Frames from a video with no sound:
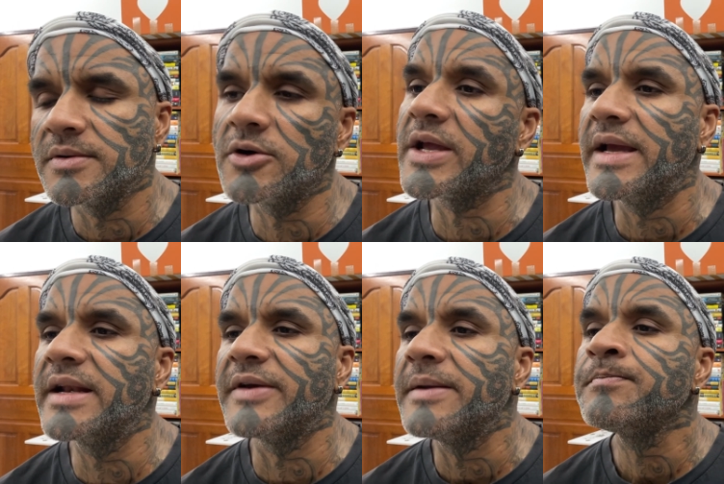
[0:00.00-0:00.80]
Okay,
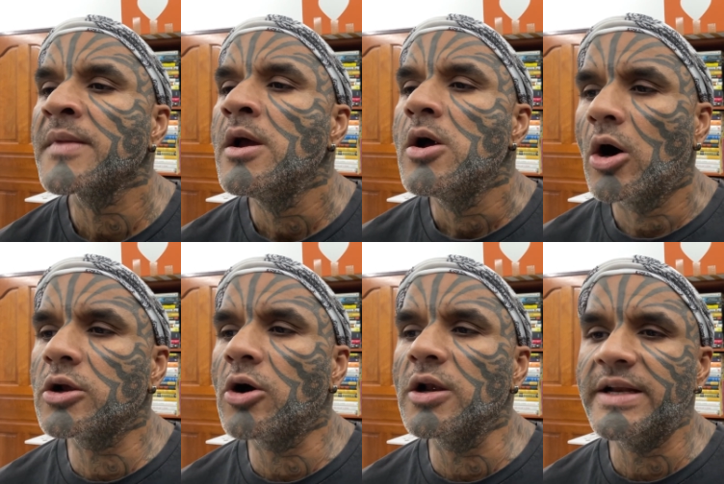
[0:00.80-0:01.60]
anyway, on a
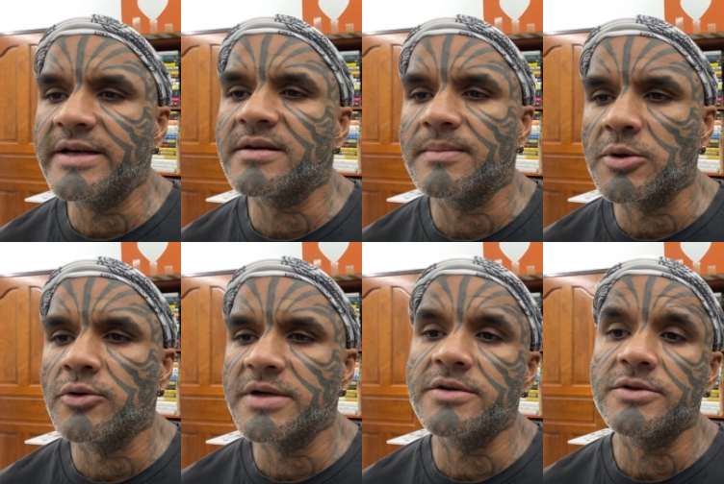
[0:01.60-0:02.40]
call later
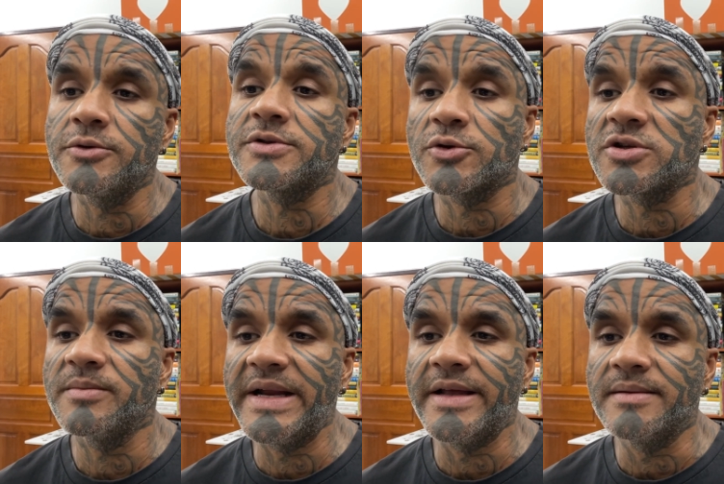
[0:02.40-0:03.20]
uploaded to social
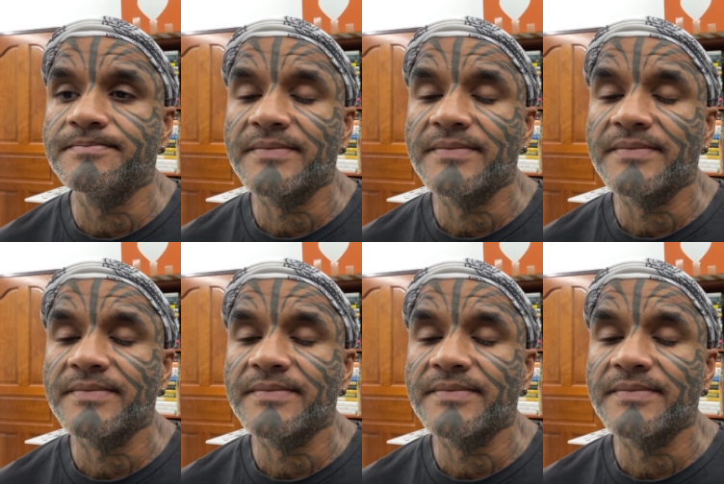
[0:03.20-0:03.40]
media.